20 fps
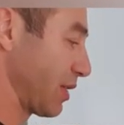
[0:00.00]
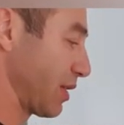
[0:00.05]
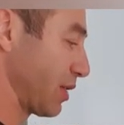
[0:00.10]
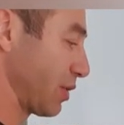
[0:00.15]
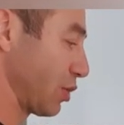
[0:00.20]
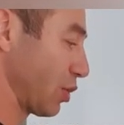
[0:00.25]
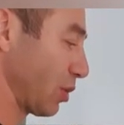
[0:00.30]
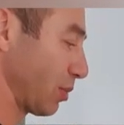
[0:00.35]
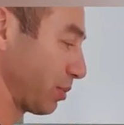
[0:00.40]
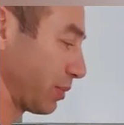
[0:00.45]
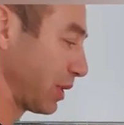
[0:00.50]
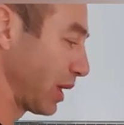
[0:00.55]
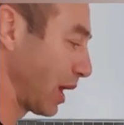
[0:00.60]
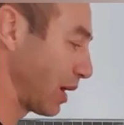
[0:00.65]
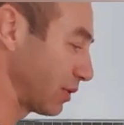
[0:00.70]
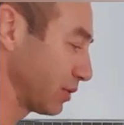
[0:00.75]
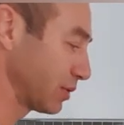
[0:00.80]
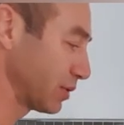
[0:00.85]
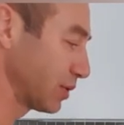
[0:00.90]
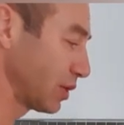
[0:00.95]
knob
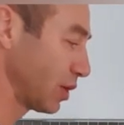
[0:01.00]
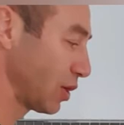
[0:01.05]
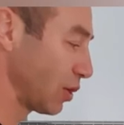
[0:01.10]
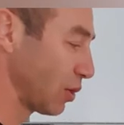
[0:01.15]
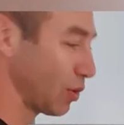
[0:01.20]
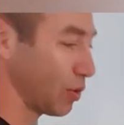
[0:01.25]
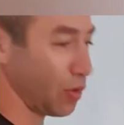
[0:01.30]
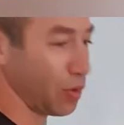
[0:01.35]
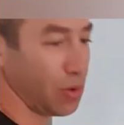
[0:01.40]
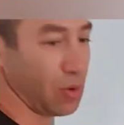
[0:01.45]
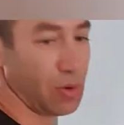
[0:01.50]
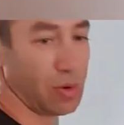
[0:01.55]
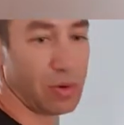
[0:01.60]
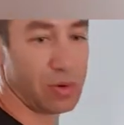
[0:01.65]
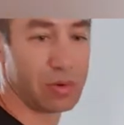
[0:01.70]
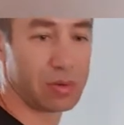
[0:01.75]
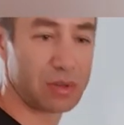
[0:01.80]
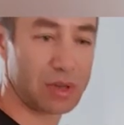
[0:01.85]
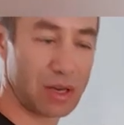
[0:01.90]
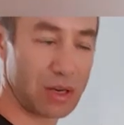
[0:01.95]
down
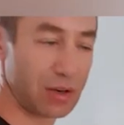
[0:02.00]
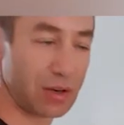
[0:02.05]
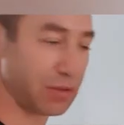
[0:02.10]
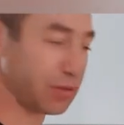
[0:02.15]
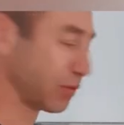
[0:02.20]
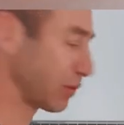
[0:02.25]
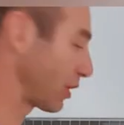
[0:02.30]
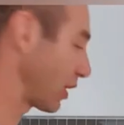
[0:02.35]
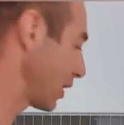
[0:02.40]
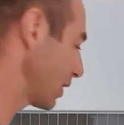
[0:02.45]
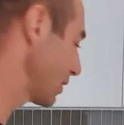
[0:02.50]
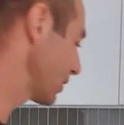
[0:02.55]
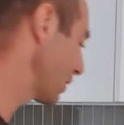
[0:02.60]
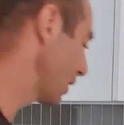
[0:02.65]
or kind of right,